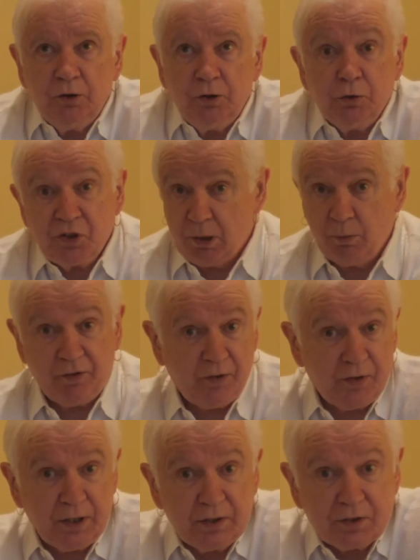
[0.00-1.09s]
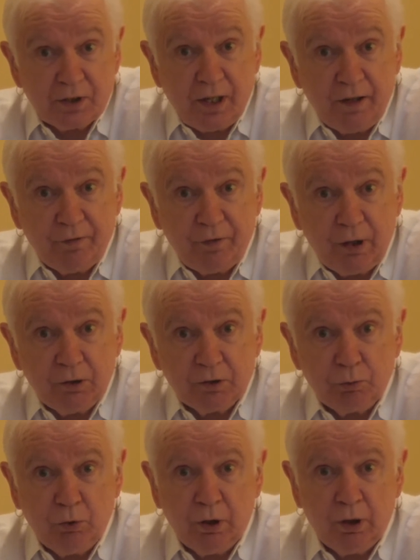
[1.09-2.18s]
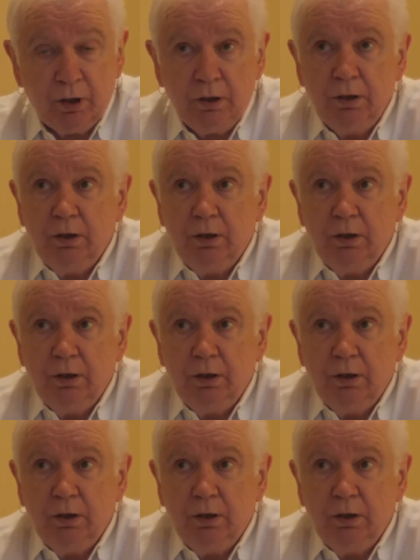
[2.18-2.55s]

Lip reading: do some of the things that I felt were